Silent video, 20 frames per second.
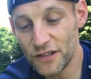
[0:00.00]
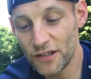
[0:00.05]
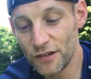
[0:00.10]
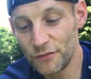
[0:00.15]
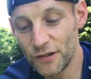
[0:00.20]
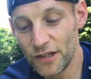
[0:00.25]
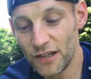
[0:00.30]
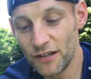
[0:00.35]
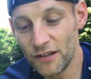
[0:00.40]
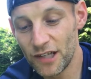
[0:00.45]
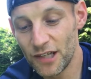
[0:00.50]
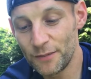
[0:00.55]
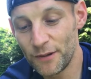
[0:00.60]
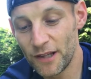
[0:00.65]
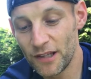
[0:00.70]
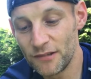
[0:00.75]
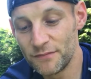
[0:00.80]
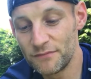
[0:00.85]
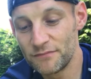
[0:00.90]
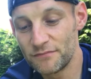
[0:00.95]
I really like about
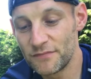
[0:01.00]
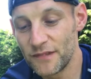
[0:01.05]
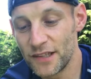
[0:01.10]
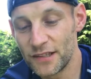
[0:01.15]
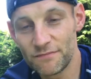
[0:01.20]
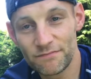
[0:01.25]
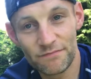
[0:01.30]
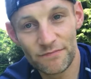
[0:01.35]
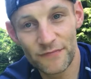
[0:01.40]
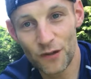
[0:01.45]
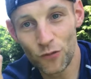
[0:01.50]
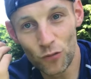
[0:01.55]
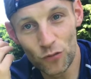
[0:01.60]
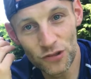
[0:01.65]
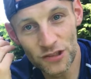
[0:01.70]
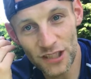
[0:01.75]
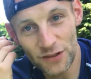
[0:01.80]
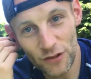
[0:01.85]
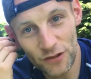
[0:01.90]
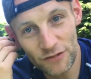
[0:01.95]
them, they're
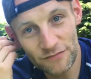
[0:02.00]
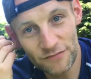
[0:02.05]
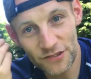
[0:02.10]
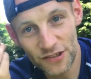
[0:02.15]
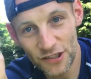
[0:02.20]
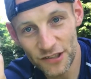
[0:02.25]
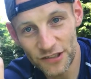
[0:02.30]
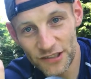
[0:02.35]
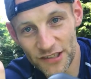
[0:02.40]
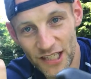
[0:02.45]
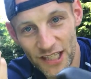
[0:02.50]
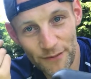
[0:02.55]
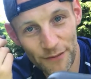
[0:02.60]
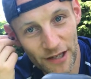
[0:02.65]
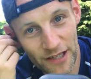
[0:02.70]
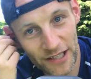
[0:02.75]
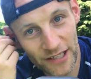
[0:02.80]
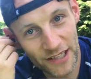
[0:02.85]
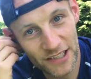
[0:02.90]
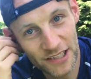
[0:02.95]
auto on, so you take them out
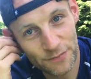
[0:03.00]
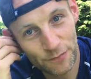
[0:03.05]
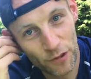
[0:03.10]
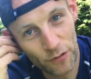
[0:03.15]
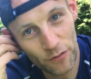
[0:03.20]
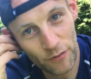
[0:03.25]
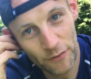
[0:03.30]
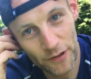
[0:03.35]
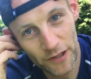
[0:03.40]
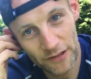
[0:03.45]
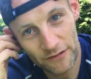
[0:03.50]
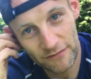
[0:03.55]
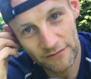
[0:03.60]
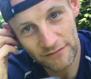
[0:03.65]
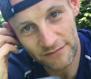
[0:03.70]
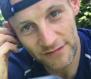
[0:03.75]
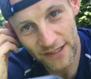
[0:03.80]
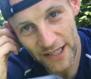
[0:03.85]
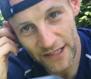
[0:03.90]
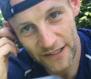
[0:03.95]
of the case, pop them in,
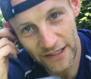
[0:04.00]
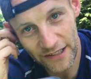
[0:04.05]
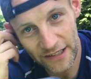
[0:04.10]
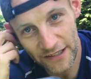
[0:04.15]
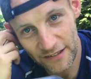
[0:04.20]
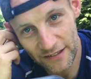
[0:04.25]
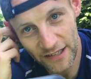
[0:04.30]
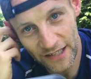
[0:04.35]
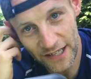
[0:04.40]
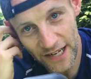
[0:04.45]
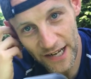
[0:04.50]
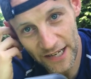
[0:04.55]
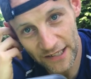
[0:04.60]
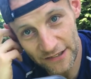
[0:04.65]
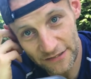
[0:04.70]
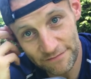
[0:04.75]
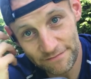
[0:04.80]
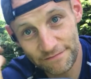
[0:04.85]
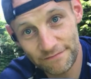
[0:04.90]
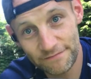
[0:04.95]
and they
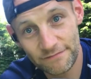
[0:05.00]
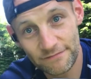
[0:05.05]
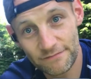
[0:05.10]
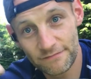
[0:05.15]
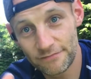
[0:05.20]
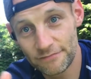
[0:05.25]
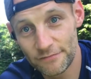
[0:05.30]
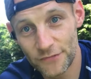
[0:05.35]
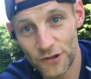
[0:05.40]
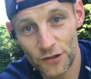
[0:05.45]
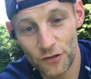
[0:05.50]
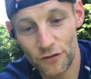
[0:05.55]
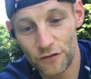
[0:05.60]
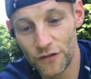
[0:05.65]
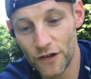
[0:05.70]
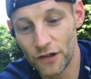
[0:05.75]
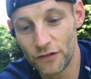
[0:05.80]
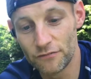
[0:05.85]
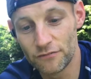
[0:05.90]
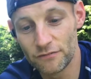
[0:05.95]
connect with your
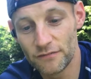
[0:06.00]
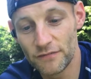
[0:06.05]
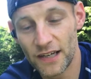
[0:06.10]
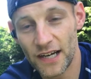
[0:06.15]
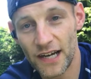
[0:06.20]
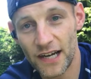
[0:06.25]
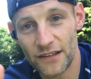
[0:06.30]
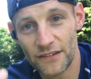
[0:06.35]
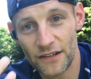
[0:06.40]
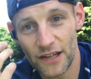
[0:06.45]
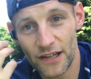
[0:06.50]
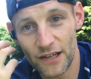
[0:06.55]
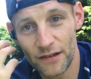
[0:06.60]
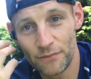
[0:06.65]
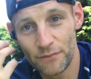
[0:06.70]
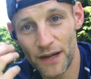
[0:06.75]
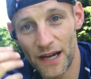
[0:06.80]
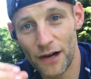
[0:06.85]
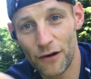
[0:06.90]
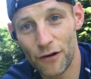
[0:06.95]
phone, and they're
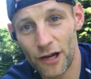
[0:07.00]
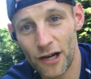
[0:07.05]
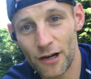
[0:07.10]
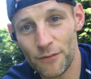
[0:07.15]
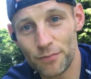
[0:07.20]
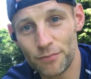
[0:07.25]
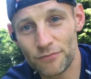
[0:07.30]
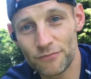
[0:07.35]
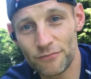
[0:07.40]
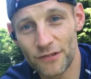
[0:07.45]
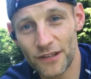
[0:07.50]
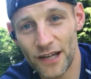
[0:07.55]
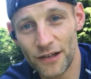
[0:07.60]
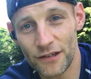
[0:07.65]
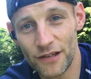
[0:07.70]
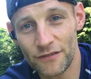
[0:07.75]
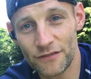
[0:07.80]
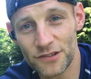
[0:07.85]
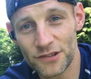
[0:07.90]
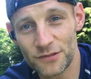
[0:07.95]
powered up without you
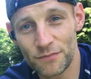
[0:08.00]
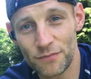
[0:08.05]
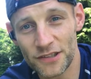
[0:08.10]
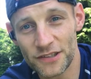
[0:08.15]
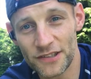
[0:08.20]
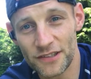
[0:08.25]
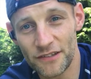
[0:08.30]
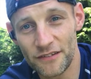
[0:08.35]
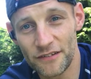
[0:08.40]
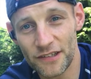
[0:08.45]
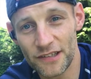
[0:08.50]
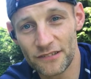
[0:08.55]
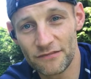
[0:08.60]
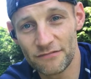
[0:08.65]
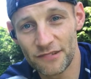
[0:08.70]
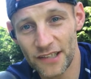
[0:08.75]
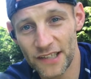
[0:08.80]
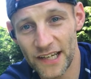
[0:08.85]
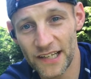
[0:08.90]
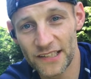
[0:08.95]
having to press anything,
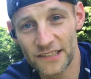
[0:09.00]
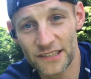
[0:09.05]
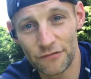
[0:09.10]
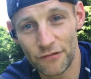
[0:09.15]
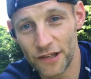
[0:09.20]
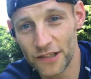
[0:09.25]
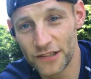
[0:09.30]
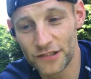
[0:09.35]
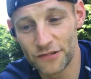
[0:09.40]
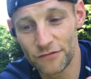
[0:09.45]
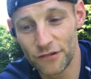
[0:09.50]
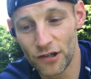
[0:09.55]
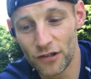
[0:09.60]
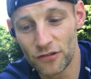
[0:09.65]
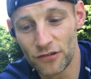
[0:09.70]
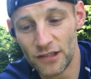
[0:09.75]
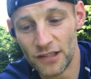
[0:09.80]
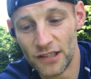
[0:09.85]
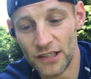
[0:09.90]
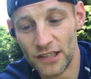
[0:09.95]
connected, ready to roll,
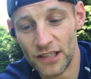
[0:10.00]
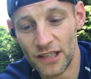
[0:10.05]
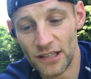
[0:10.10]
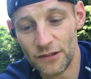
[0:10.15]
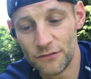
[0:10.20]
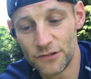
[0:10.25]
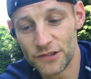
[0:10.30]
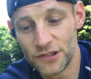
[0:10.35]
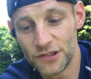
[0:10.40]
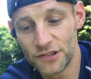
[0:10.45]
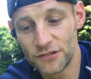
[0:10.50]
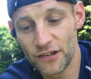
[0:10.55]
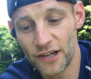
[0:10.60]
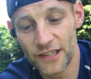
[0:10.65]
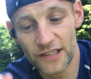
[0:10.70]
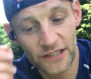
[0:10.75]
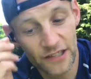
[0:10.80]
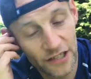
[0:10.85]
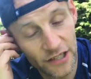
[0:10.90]
which is great.